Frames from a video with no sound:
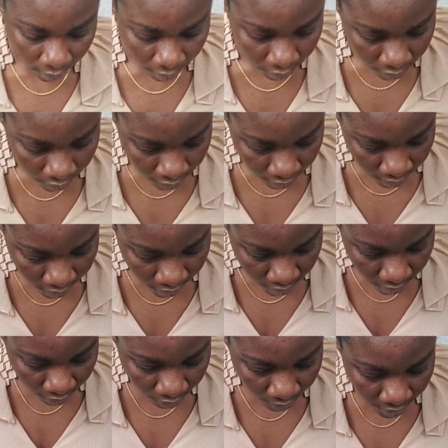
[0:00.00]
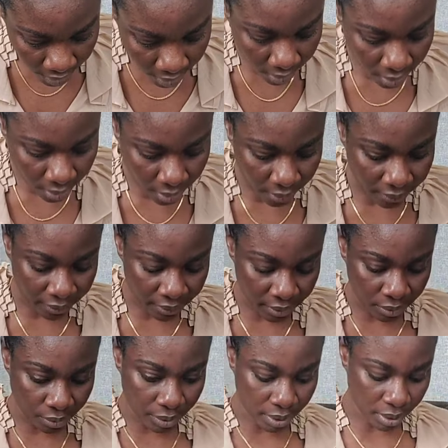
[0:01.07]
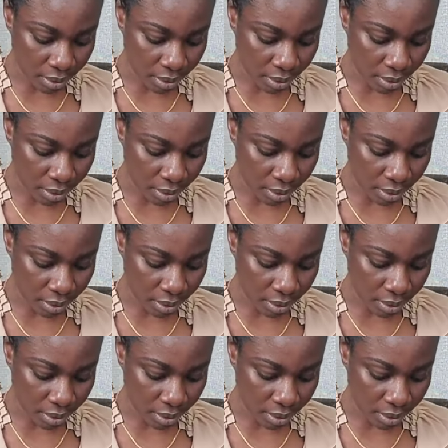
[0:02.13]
So it's 3.5 and 3.5.